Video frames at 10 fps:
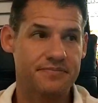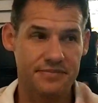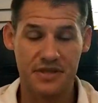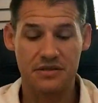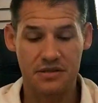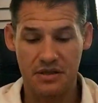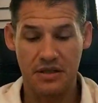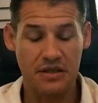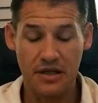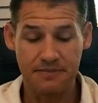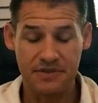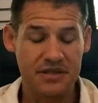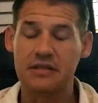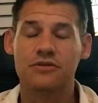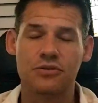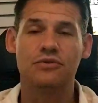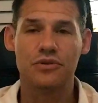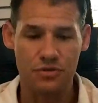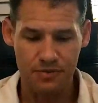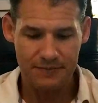2,
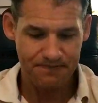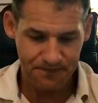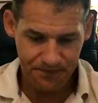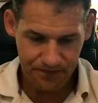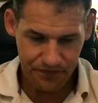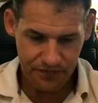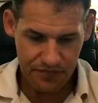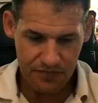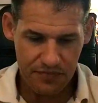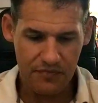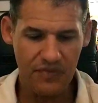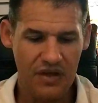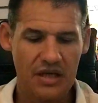excuse me.